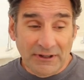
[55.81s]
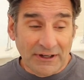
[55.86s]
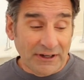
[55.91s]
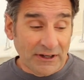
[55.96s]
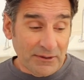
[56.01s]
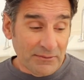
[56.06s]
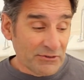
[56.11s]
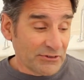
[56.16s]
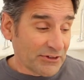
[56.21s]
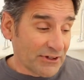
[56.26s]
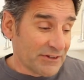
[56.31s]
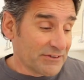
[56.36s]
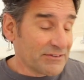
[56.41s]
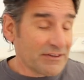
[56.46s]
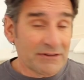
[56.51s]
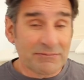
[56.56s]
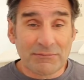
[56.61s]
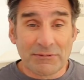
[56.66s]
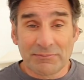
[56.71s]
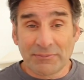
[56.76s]
Uh, it's going to
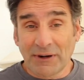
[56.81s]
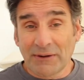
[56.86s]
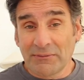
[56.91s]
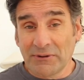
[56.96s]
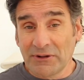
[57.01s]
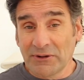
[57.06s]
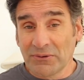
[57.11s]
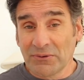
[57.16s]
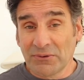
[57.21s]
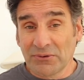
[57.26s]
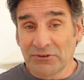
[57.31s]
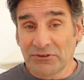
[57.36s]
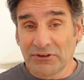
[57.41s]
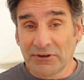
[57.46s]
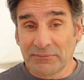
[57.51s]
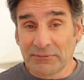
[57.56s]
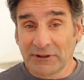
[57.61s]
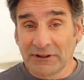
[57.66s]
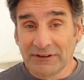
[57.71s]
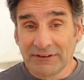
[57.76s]
take me probably the whole
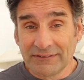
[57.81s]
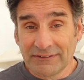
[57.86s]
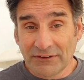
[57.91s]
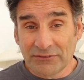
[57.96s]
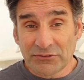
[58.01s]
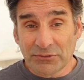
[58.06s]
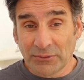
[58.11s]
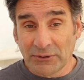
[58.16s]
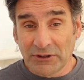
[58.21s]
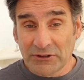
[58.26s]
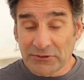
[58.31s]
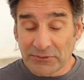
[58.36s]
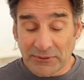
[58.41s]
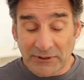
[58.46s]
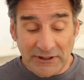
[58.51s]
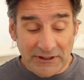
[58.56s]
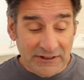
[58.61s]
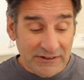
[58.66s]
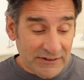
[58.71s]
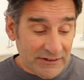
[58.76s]
summer of
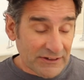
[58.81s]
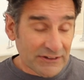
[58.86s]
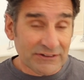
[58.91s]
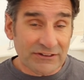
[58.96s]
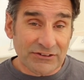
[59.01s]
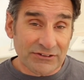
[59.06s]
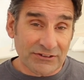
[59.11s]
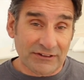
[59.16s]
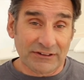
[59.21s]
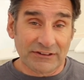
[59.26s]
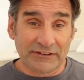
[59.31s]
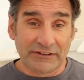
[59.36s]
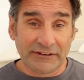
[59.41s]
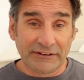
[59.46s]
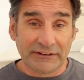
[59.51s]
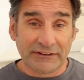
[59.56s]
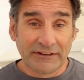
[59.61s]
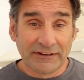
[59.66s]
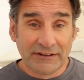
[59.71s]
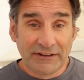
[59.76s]
2020 to get this thing
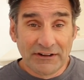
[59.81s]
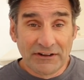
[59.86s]
done.